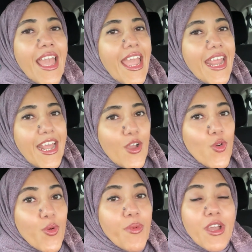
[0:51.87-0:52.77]
and I
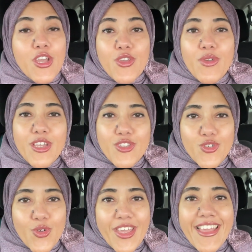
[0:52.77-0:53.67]
hope you
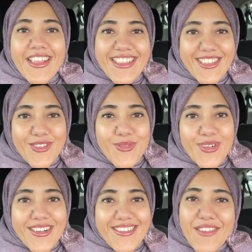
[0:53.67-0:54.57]
enjoy this tour.